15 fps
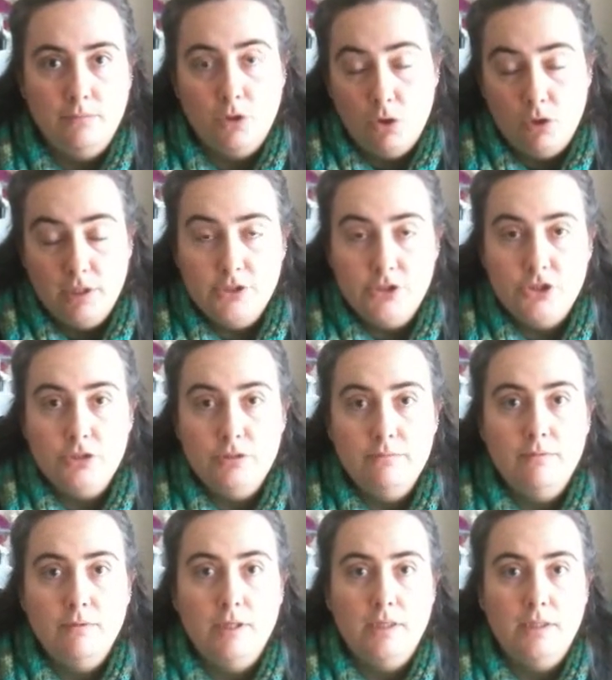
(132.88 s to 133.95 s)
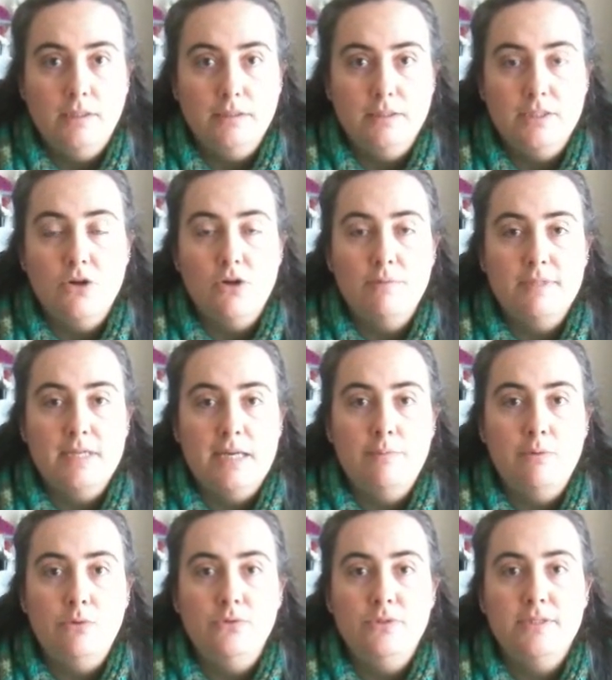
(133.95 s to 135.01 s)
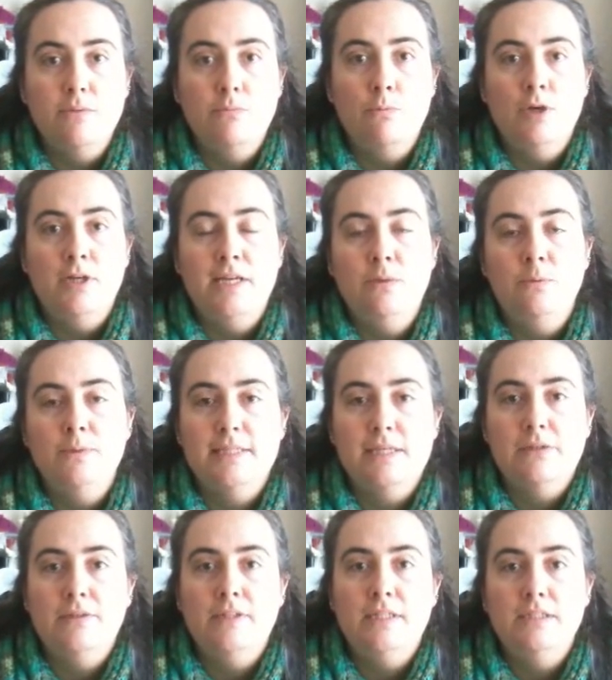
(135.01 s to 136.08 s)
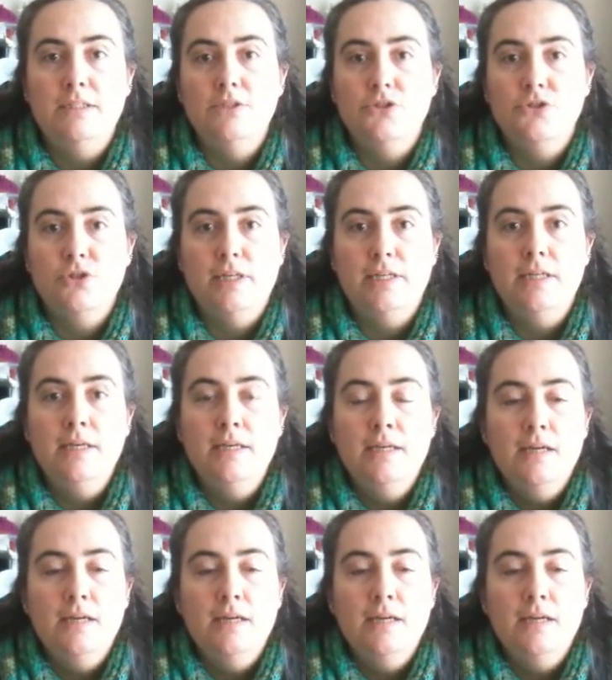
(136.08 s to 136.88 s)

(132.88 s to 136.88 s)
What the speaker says: college timetables and 1 year was out in the industry,